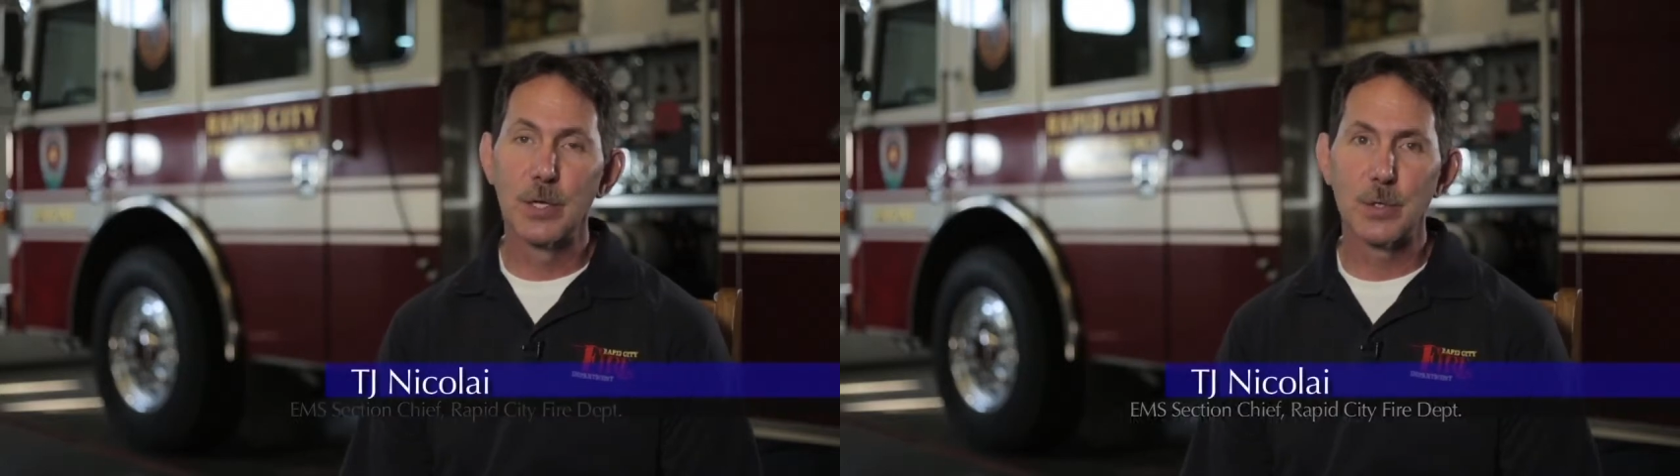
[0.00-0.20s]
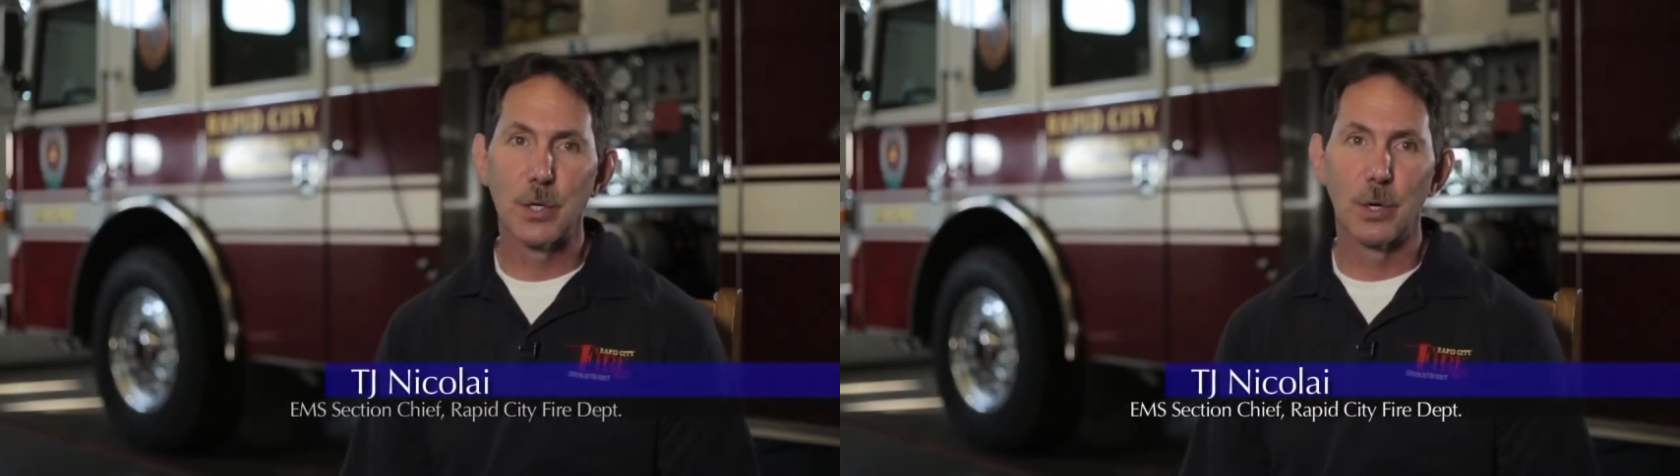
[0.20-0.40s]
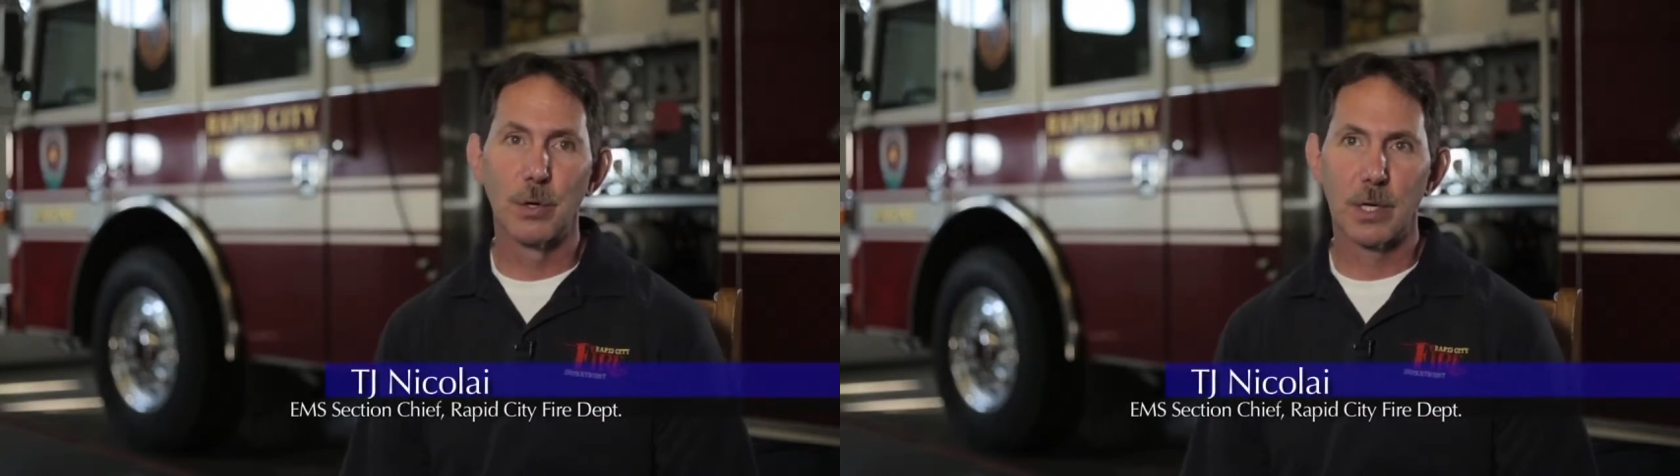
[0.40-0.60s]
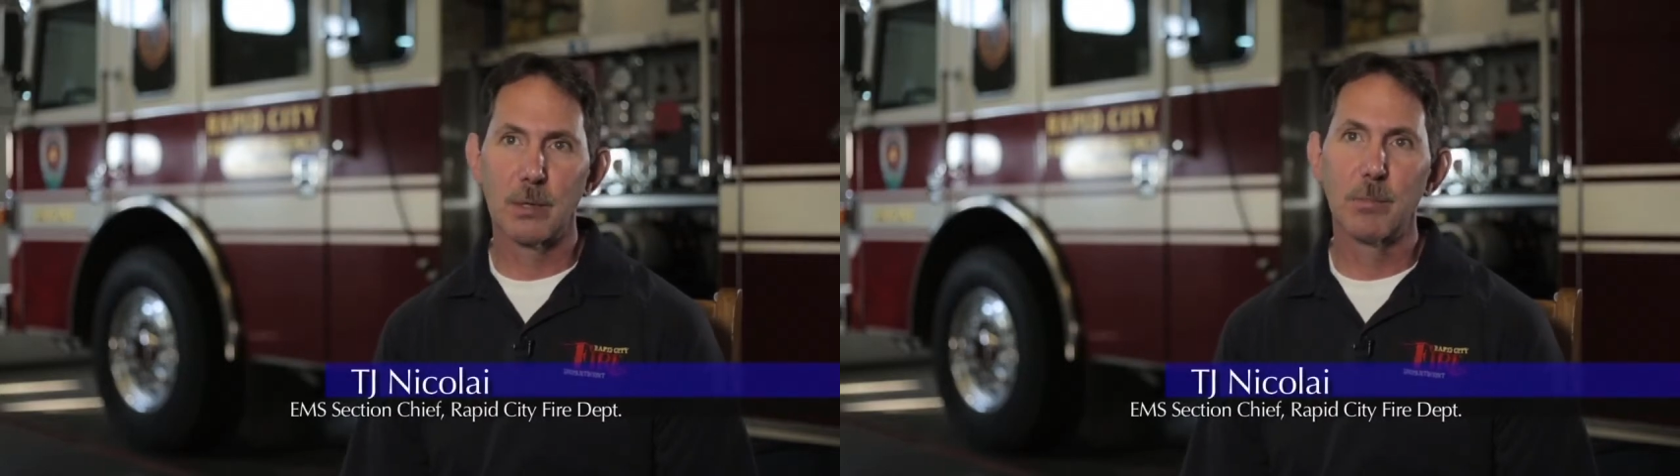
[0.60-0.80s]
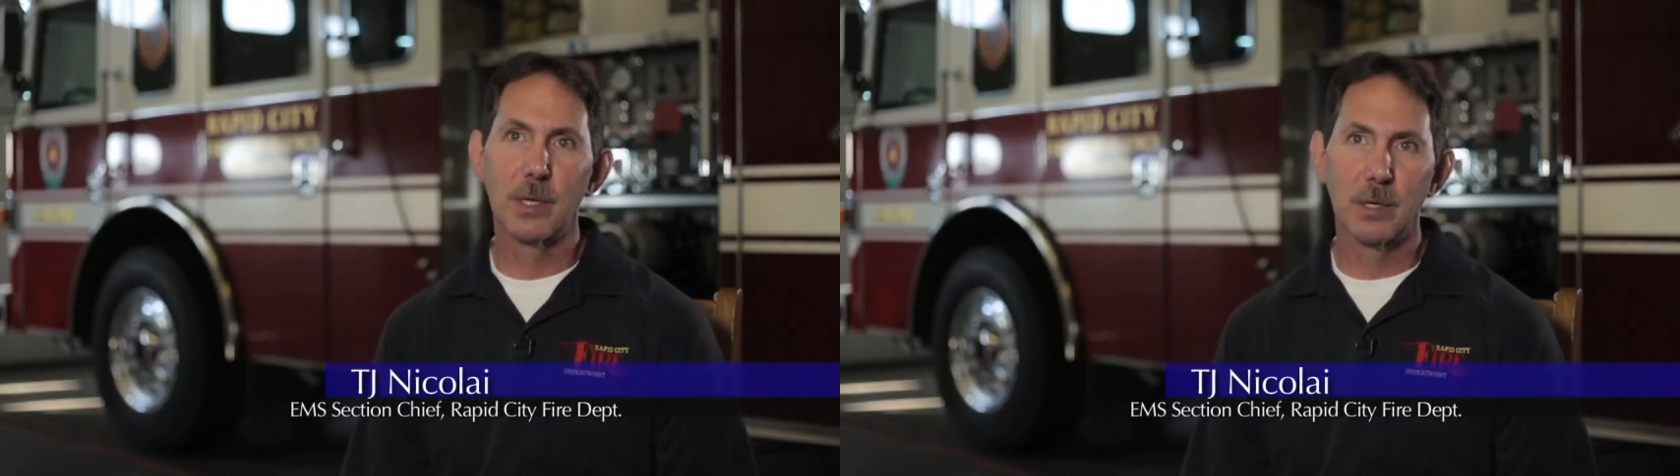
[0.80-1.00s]
so we
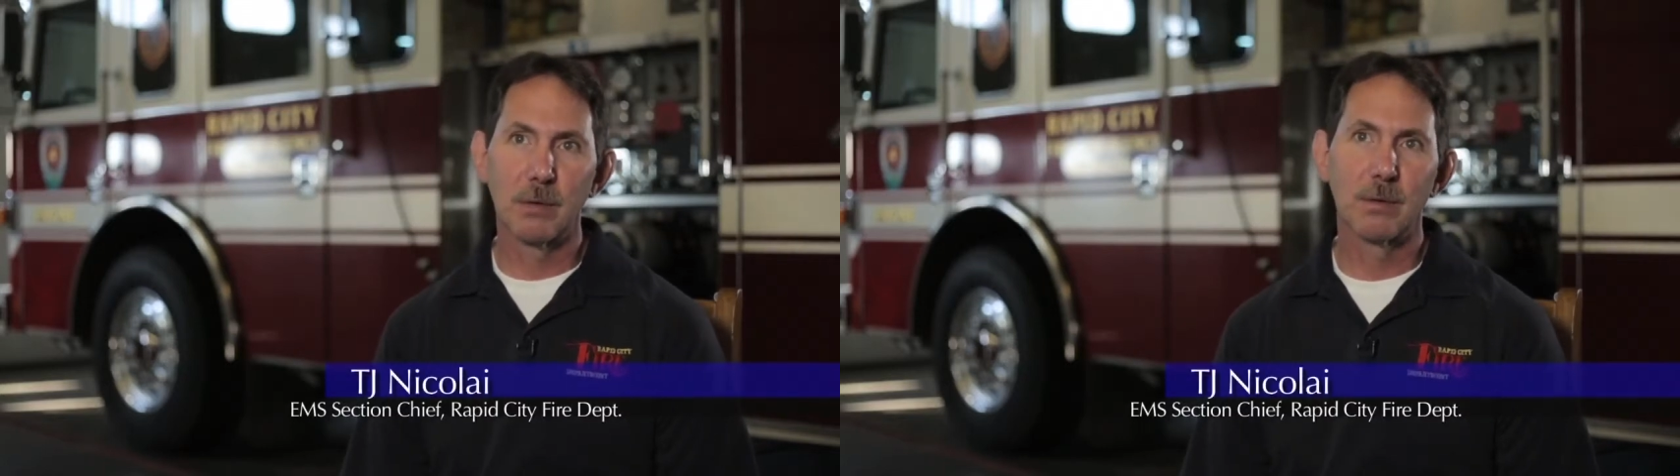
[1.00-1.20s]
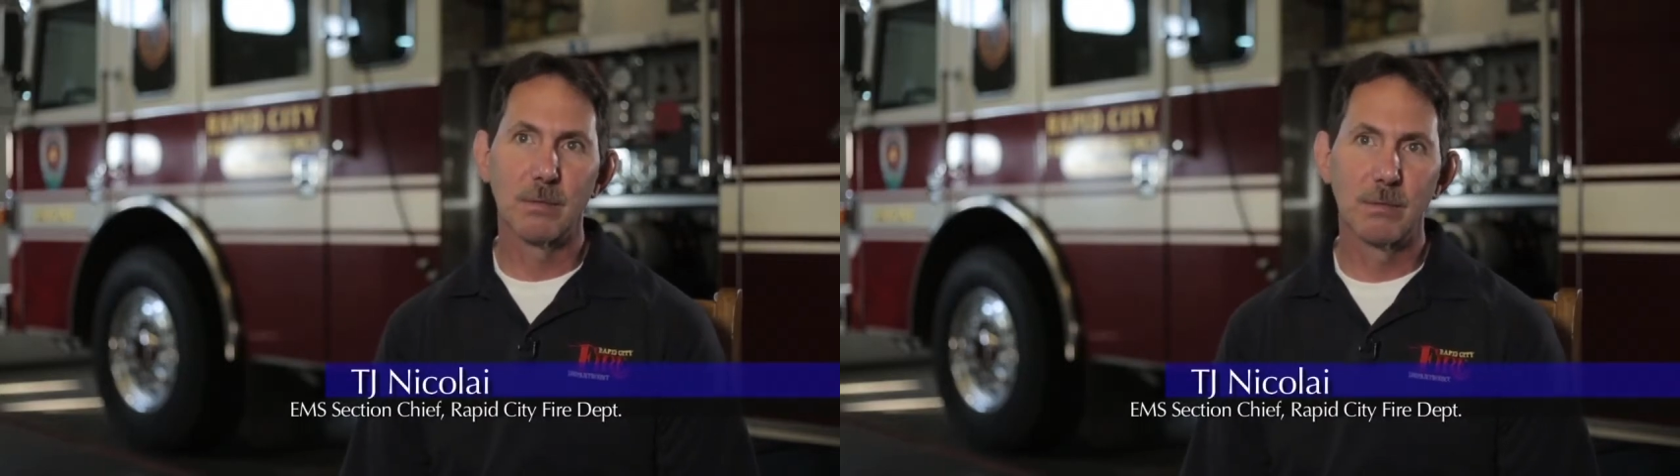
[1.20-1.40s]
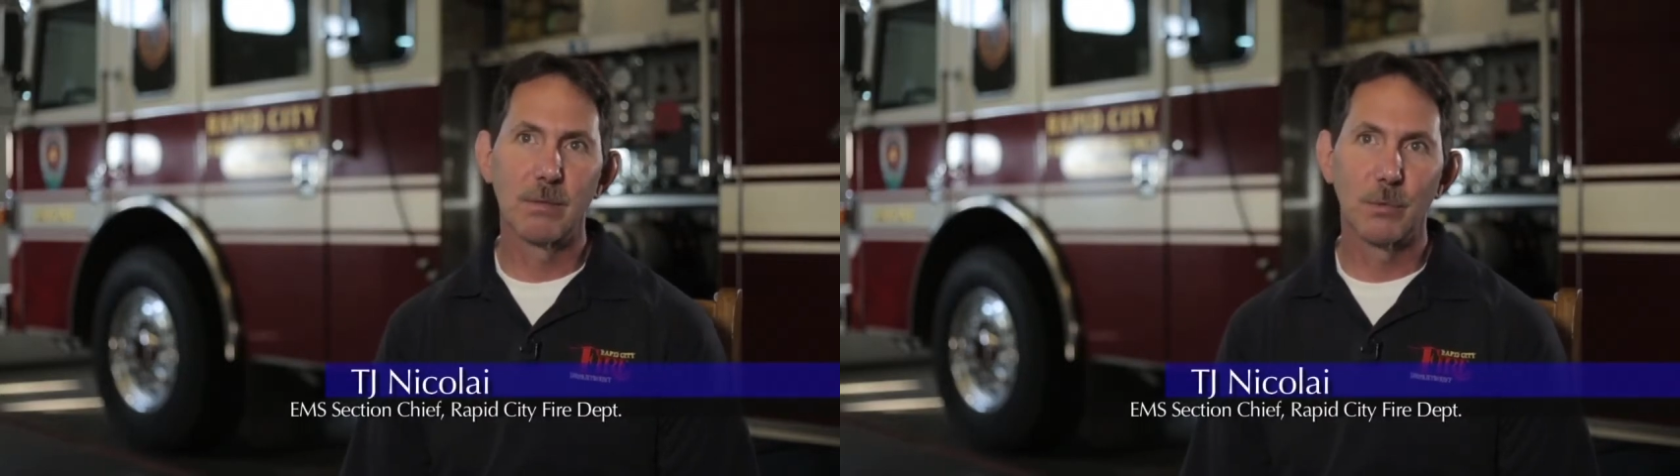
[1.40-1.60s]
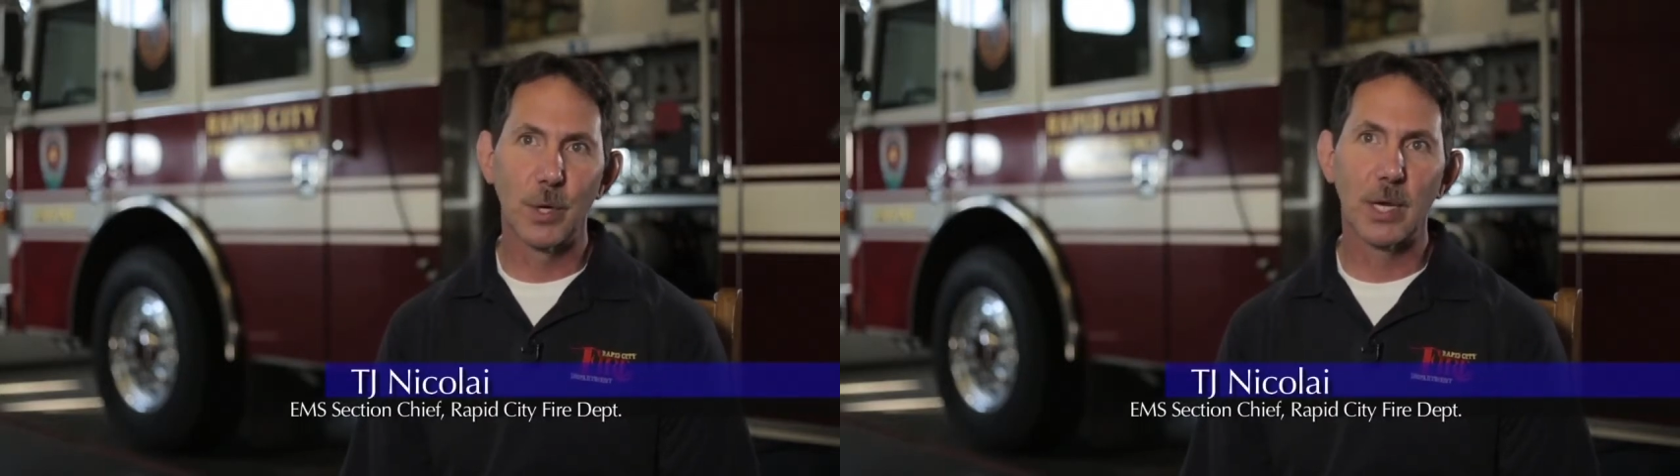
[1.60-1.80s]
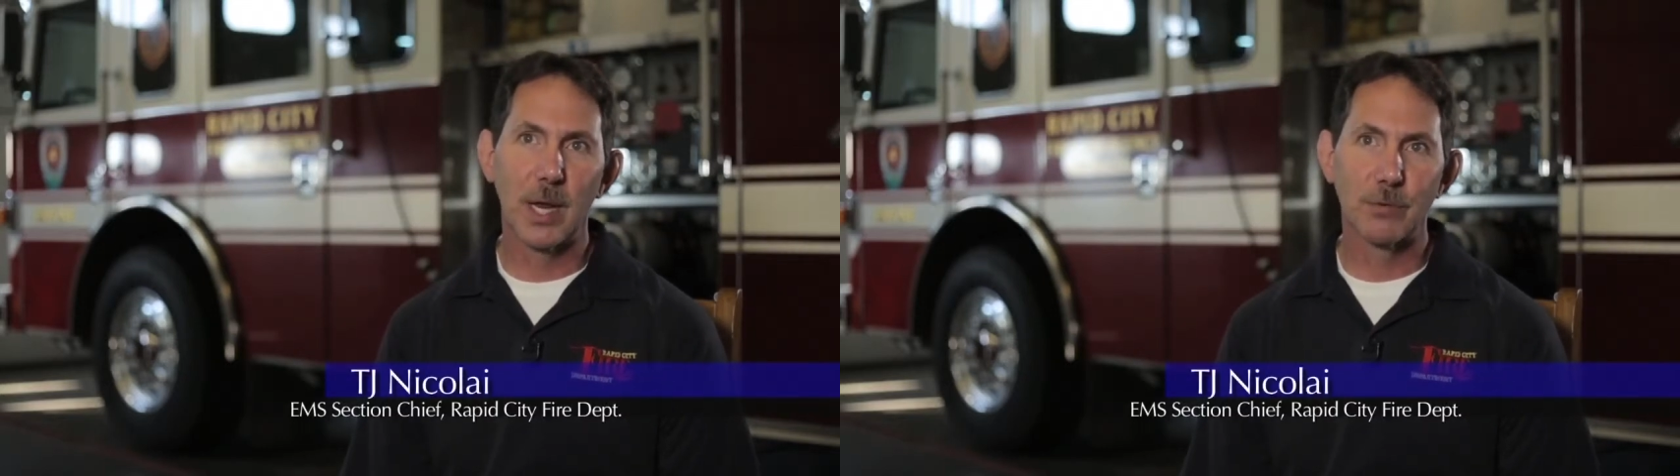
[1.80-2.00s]

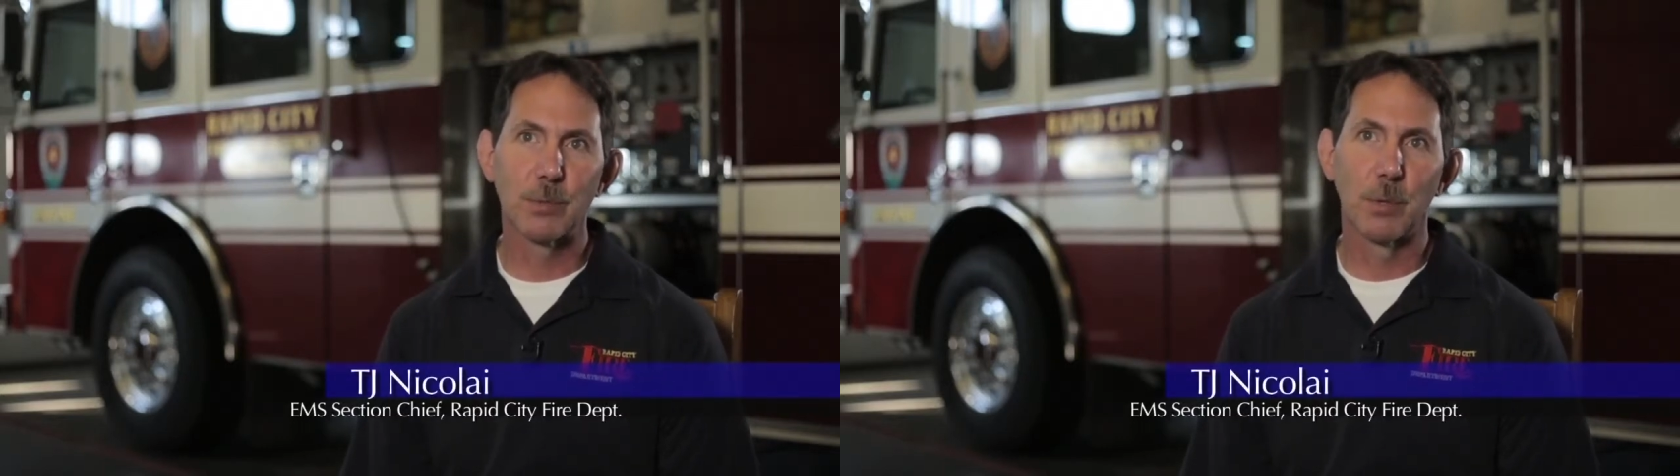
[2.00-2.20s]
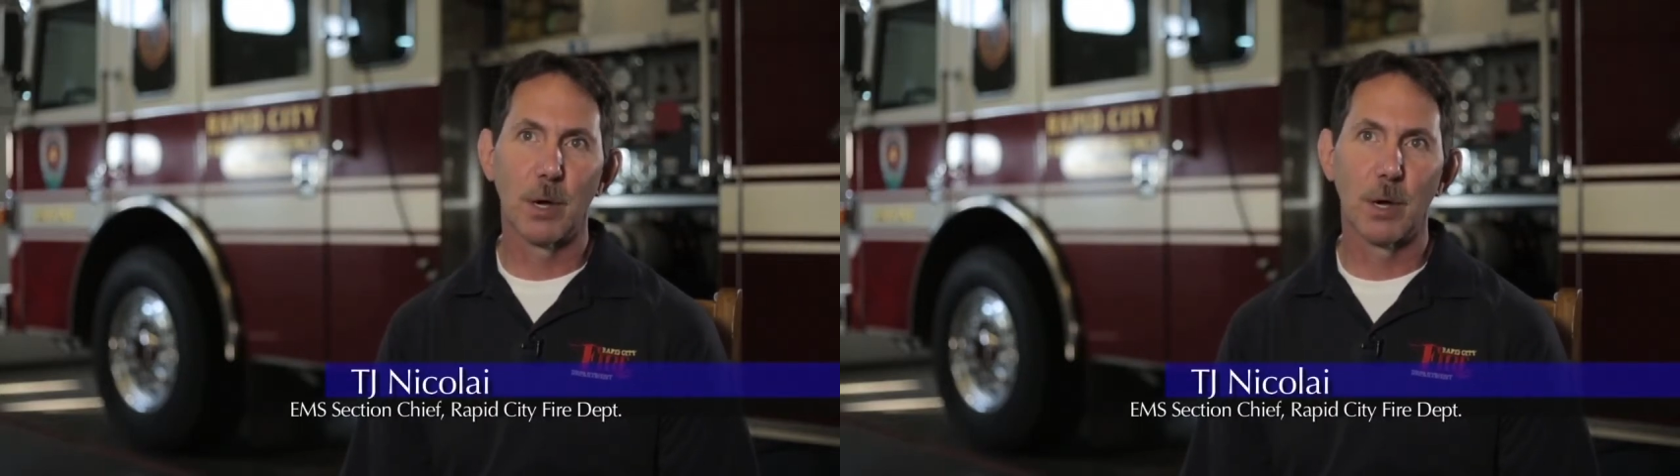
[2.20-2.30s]
can have some